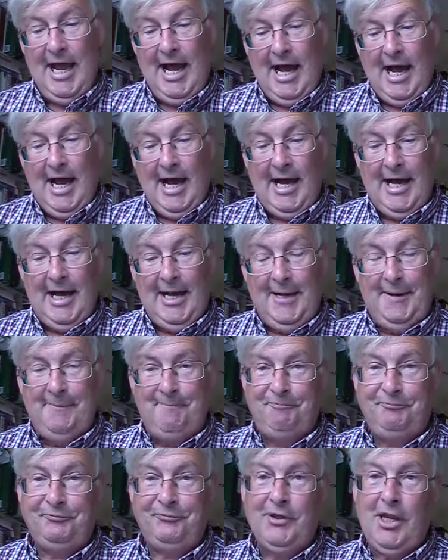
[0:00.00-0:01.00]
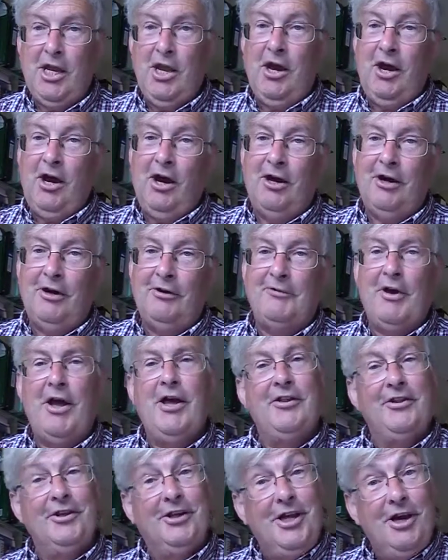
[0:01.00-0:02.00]
of
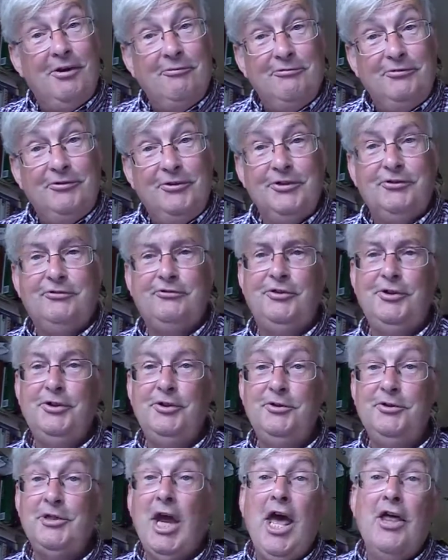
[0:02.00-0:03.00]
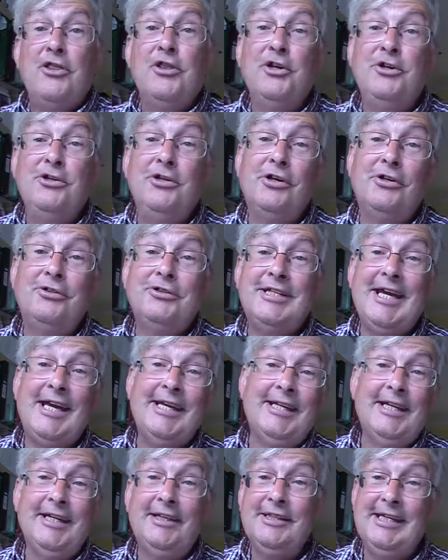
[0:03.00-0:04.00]
the comfort food, the not
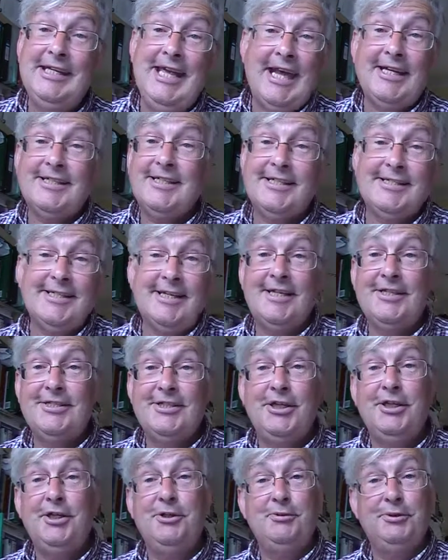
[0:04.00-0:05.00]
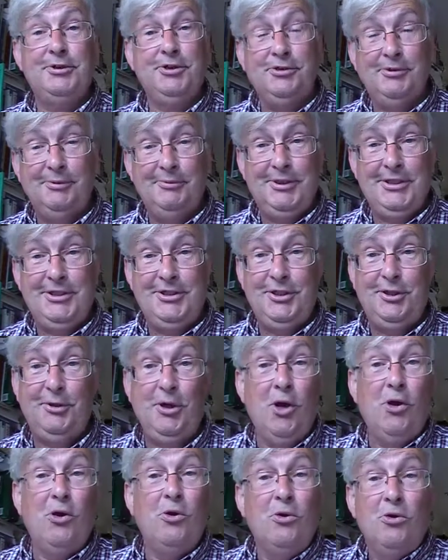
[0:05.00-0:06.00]
taking the exercise that you would normally do,
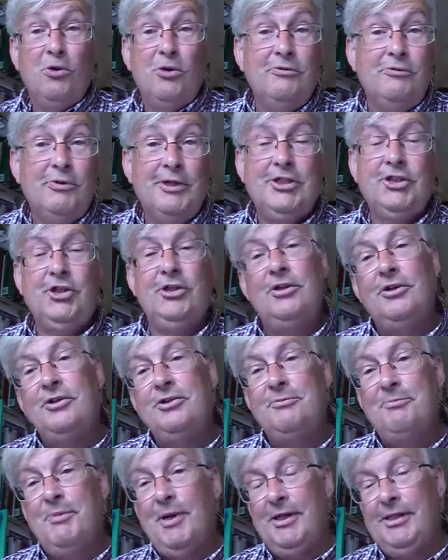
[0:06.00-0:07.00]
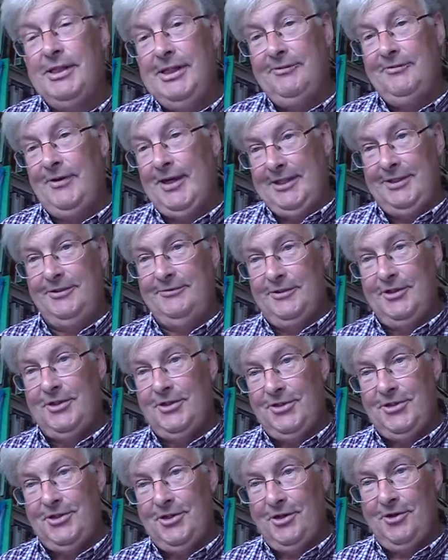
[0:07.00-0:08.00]
all of which can undermine the
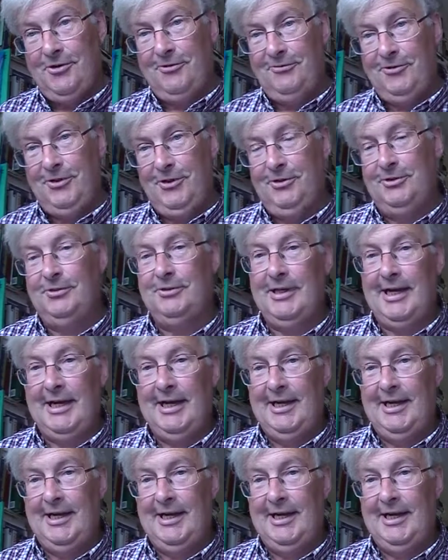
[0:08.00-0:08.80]
effectiveness of your